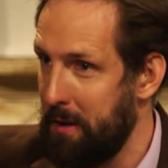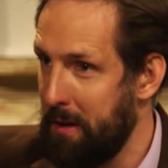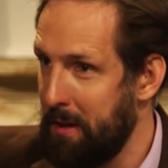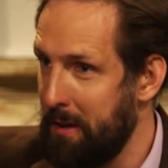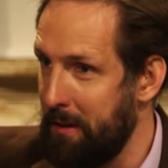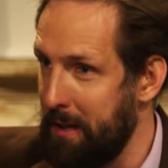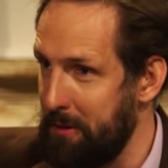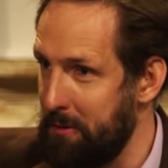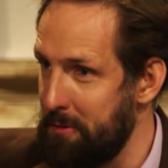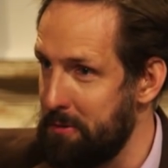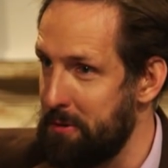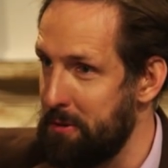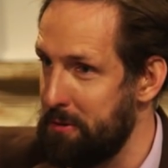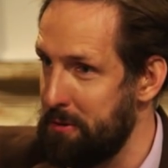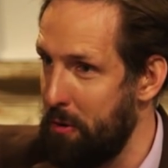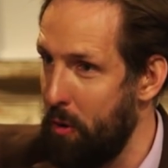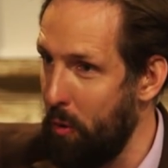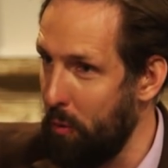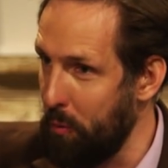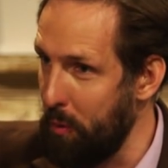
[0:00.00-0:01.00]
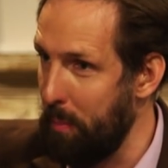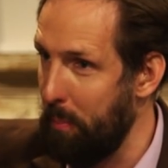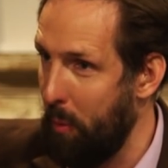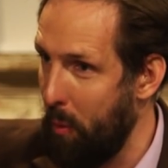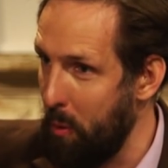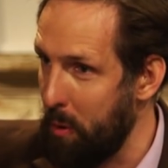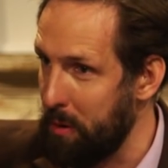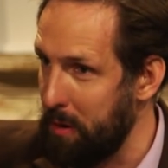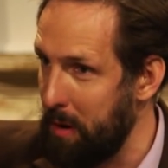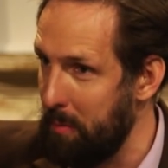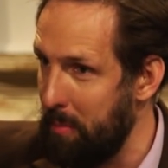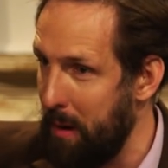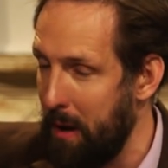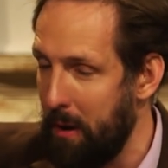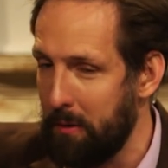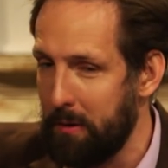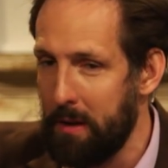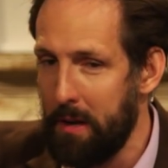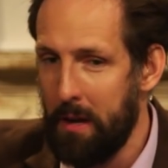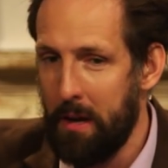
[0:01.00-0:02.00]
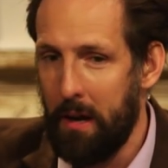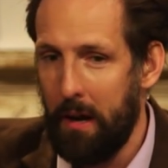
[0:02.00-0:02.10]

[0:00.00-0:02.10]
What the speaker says: Yep. Like there's this whole report about